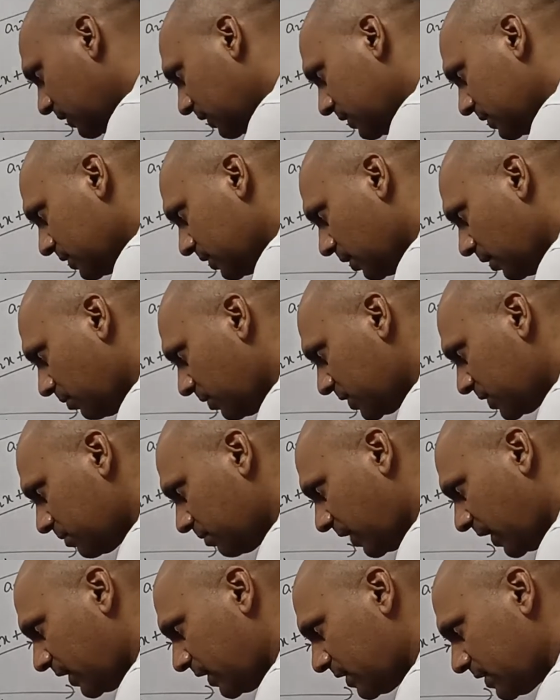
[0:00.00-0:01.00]
is how much?
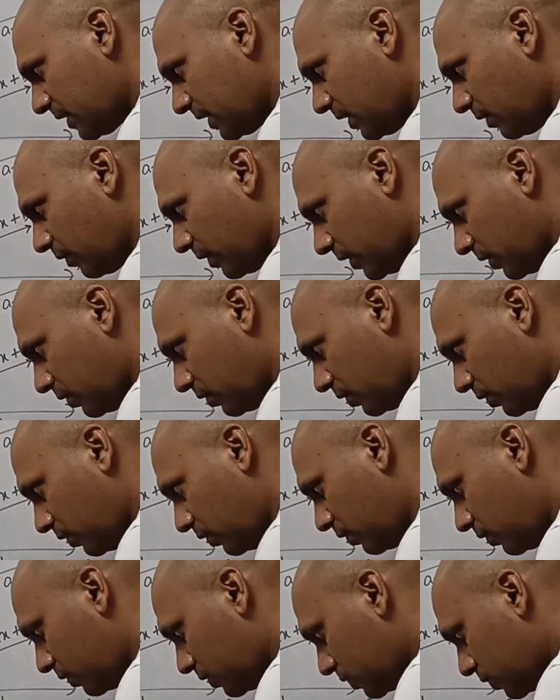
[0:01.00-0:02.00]
Minus a1.
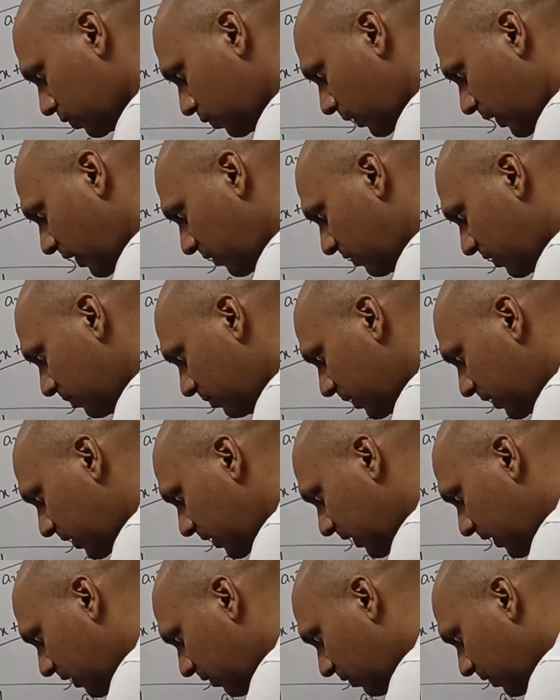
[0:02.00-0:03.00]
Square will be
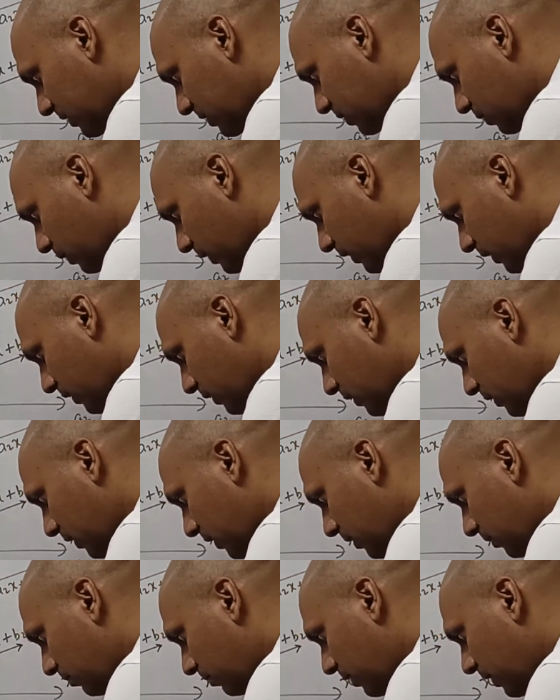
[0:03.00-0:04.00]
a1 square
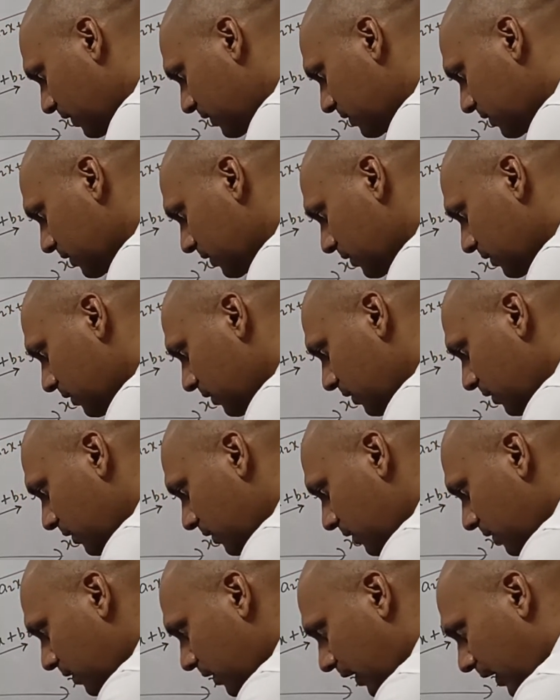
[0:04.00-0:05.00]
plus
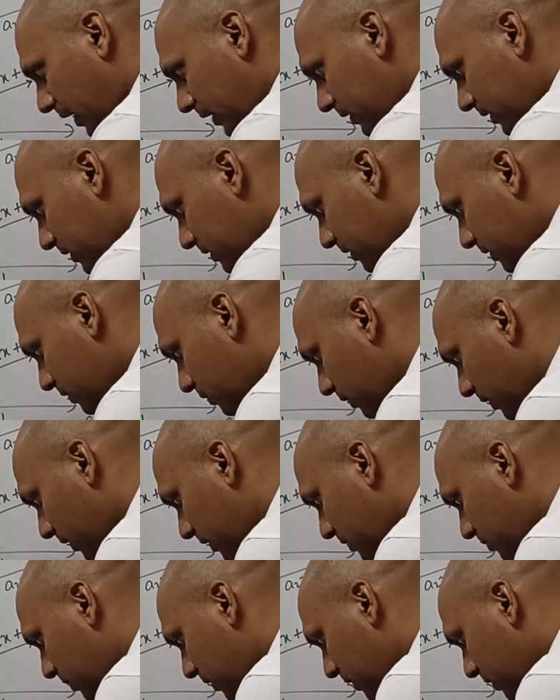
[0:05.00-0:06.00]
adjacent square
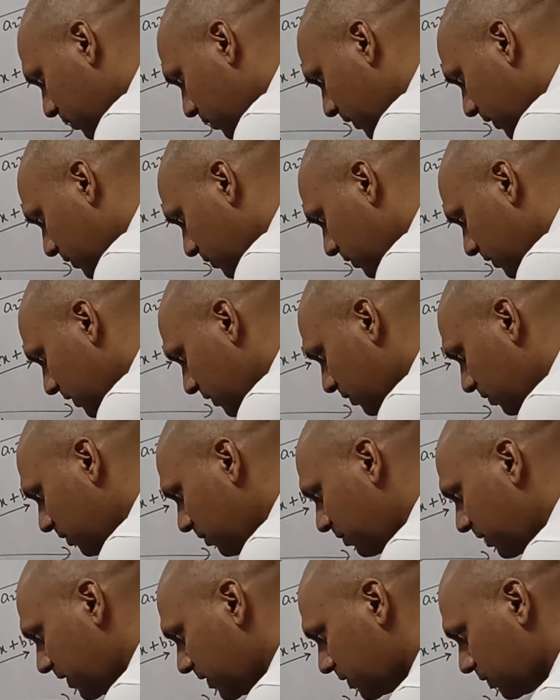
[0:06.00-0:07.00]
is b square. So this will
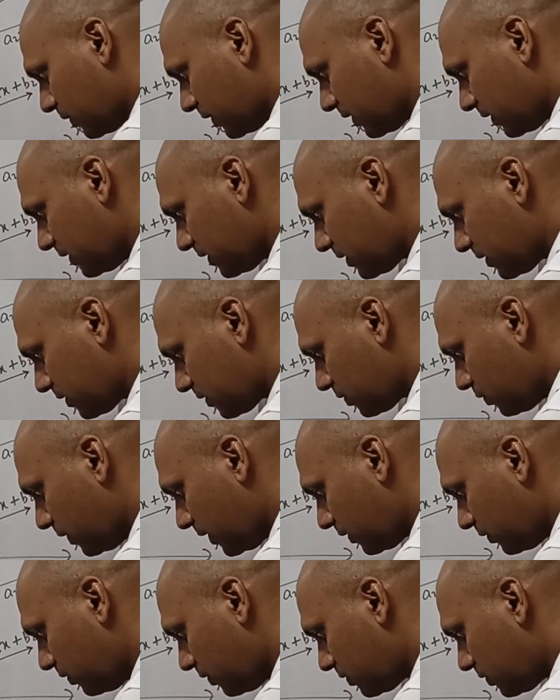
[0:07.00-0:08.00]
be b square. This
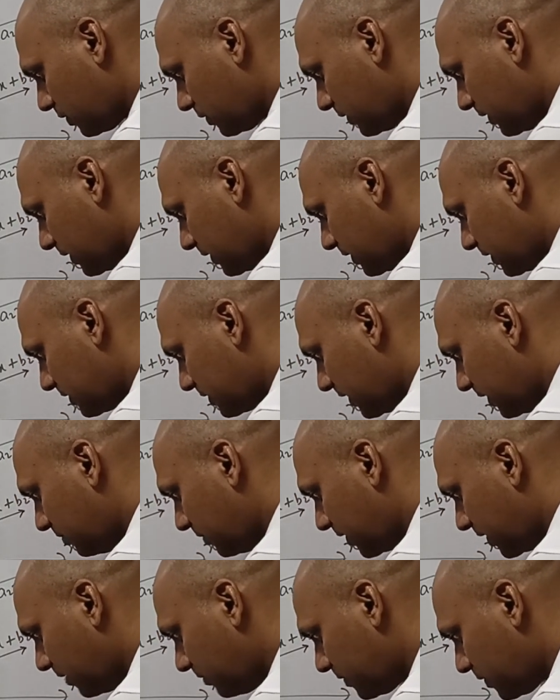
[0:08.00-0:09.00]
square goes on the other side,
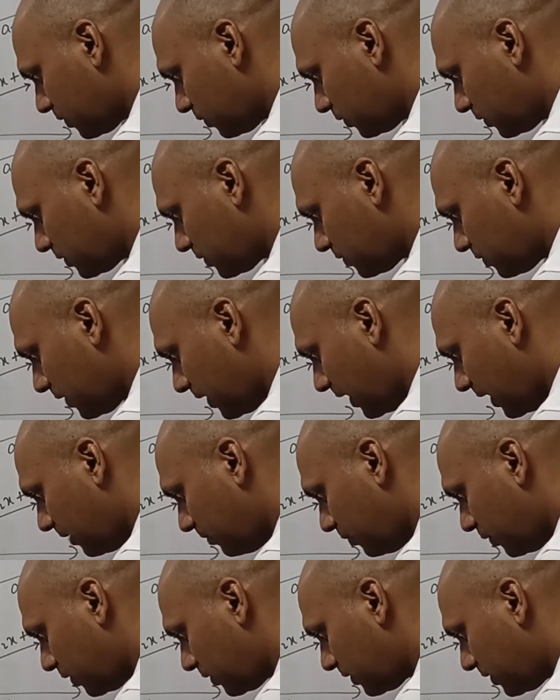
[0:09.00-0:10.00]
becomes root. So
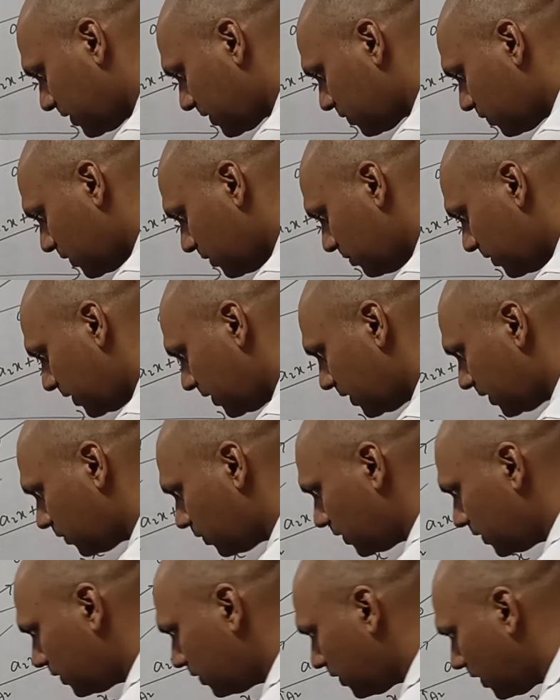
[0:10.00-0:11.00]
hypotenuse will be
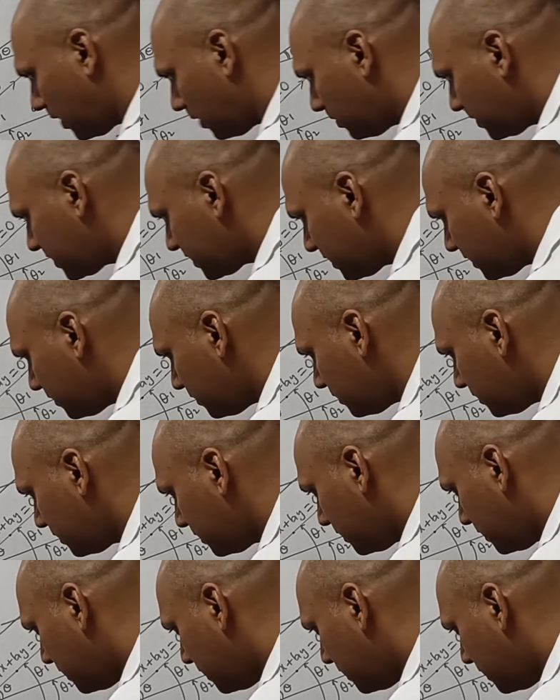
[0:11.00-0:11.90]
equal to how much now?